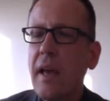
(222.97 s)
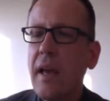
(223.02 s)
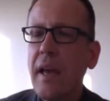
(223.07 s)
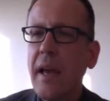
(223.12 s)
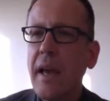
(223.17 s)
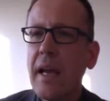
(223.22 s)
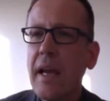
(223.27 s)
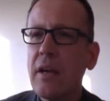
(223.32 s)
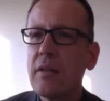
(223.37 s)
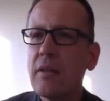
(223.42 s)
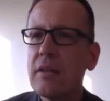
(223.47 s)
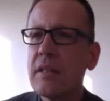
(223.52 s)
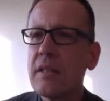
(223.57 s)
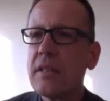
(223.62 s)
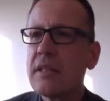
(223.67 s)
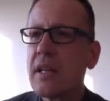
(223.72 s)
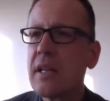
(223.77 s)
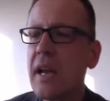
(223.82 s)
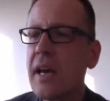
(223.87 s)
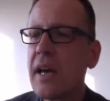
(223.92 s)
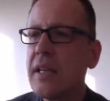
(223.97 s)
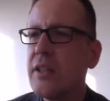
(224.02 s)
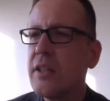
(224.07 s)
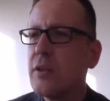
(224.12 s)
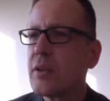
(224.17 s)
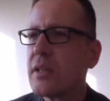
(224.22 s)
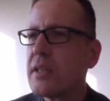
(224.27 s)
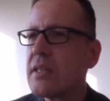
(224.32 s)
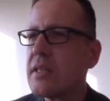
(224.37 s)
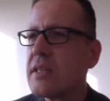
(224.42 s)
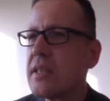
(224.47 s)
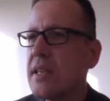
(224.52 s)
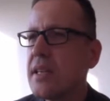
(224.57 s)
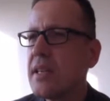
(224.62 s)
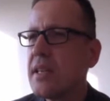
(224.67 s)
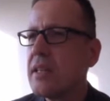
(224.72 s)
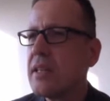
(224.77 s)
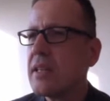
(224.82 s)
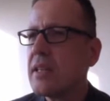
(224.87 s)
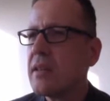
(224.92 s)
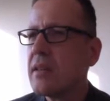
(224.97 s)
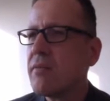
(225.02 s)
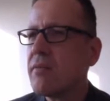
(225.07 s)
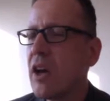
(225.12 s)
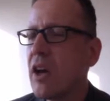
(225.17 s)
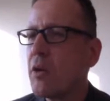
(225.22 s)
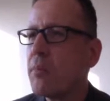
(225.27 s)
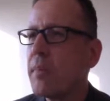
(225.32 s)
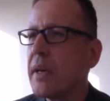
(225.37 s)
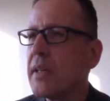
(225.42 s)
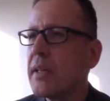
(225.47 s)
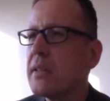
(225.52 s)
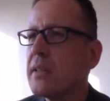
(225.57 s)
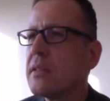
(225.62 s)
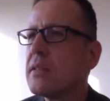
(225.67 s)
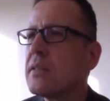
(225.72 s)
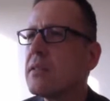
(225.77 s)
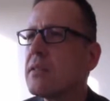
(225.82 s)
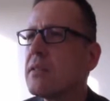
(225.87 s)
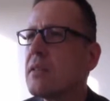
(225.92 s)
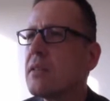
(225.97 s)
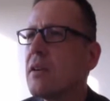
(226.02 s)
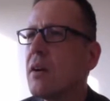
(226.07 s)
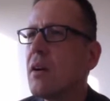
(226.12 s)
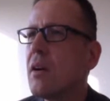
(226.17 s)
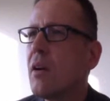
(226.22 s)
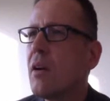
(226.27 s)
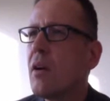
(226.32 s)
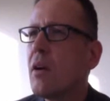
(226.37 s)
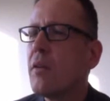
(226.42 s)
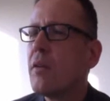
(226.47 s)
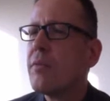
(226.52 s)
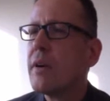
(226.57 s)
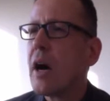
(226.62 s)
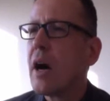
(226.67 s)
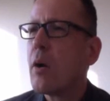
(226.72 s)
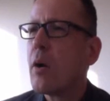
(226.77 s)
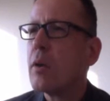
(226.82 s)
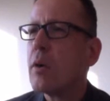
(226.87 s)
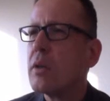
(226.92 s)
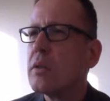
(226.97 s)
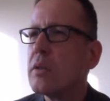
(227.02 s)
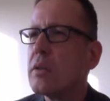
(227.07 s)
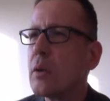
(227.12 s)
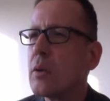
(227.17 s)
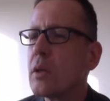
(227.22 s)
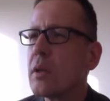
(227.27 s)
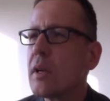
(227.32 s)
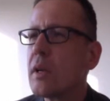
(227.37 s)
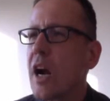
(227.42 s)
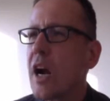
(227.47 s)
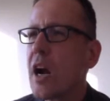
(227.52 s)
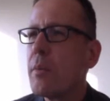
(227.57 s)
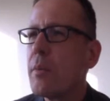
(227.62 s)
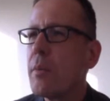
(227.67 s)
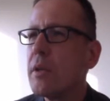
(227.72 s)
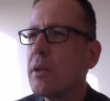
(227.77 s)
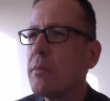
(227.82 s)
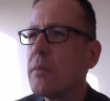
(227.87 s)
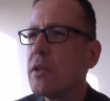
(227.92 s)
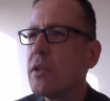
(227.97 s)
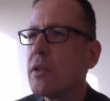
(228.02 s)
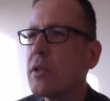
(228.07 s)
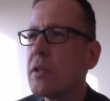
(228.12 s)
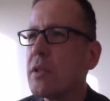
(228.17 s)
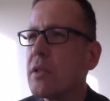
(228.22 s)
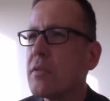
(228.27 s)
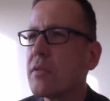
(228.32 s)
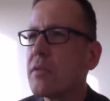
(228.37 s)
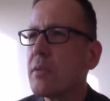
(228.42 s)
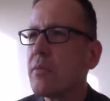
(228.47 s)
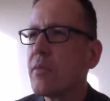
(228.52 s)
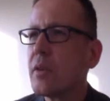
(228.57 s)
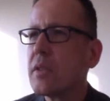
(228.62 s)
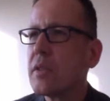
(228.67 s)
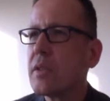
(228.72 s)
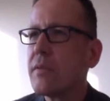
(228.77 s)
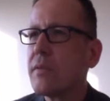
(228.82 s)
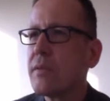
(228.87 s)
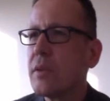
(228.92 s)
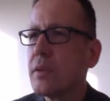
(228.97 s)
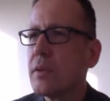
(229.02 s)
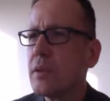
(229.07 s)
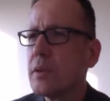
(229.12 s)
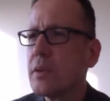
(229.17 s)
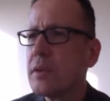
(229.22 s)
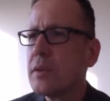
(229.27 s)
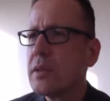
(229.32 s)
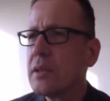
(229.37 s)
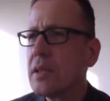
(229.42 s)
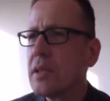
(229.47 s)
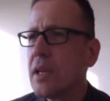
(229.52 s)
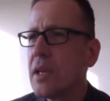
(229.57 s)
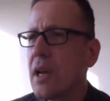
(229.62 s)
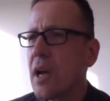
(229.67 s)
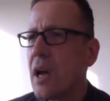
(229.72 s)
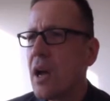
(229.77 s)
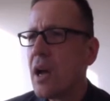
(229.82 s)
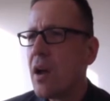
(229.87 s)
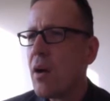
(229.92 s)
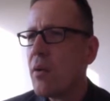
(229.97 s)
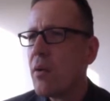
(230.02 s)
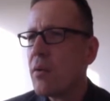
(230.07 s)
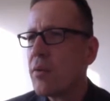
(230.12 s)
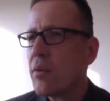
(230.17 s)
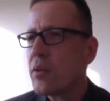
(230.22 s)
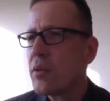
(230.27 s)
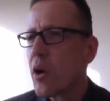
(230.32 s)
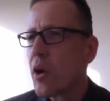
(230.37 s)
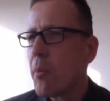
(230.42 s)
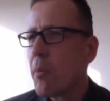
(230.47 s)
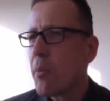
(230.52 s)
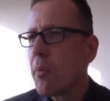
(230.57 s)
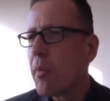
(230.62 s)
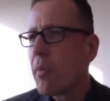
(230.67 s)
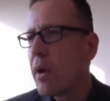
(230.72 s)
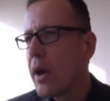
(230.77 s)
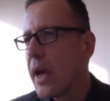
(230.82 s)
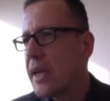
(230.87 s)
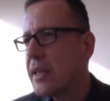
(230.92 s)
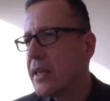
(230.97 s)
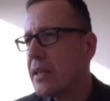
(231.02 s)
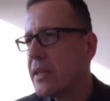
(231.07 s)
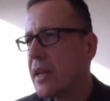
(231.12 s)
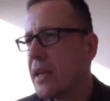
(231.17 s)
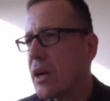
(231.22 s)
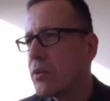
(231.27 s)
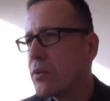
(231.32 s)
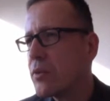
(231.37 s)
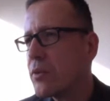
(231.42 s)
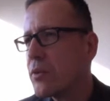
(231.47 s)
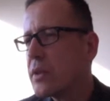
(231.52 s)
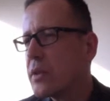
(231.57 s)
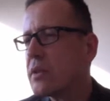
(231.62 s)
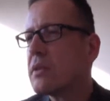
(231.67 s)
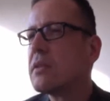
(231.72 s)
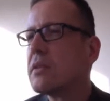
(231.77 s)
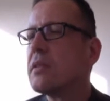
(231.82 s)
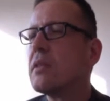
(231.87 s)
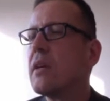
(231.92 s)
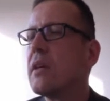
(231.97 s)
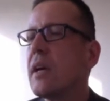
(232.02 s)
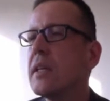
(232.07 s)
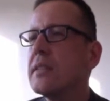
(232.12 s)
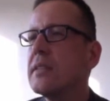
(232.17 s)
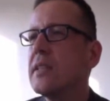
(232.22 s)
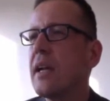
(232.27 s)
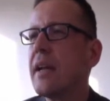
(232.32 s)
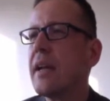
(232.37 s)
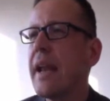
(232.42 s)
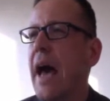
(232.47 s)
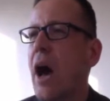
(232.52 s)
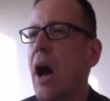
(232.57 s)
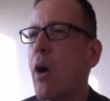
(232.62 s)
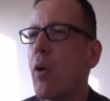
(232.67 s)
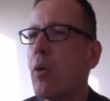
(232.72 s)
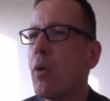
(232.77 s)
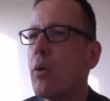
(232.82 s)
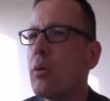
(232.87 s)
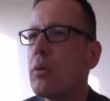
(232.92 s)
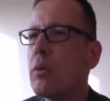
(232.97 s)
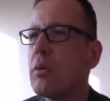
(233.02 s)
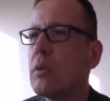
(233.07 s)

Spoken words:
And on this slide, you can see the development of our total carbon emissions from fossil fuels from 1800 until now.